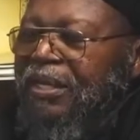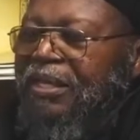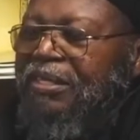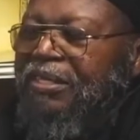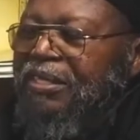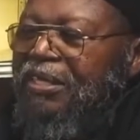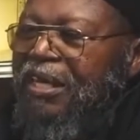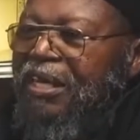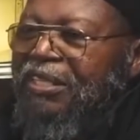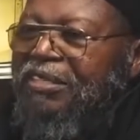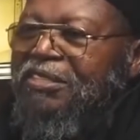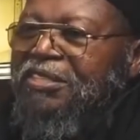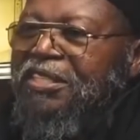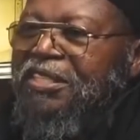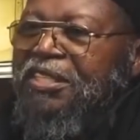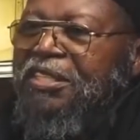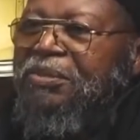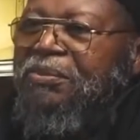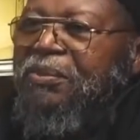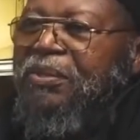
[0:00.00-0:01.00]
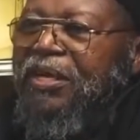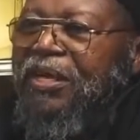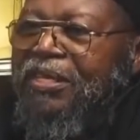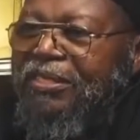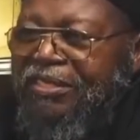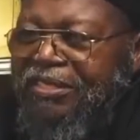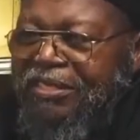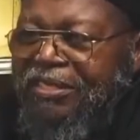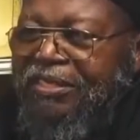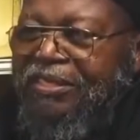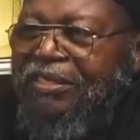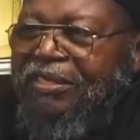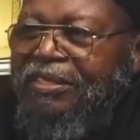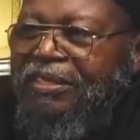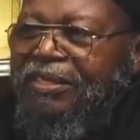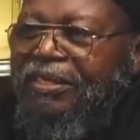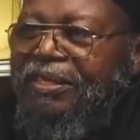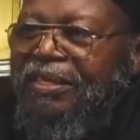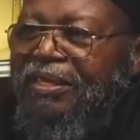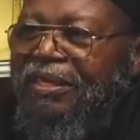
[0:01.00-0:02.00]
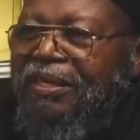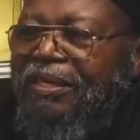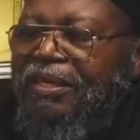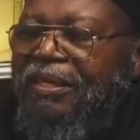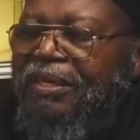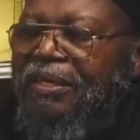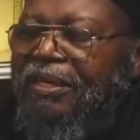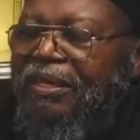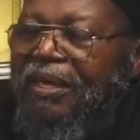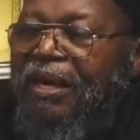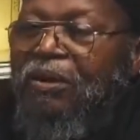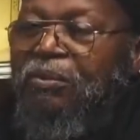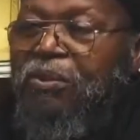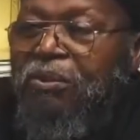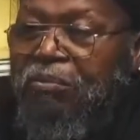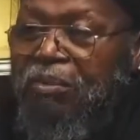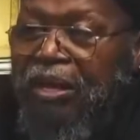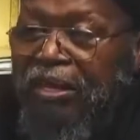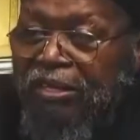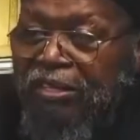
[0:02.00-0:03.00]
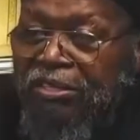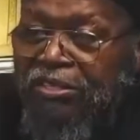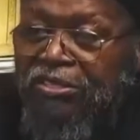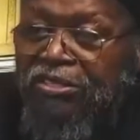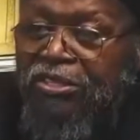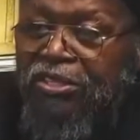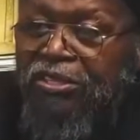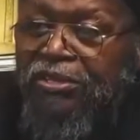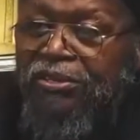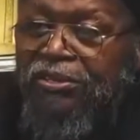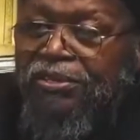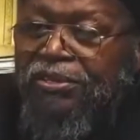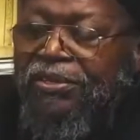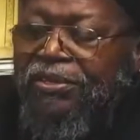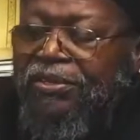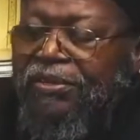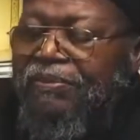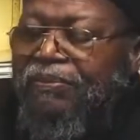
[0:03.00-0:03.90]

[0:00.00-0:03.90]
I said, I'll see you when I see you. And I went back to the church.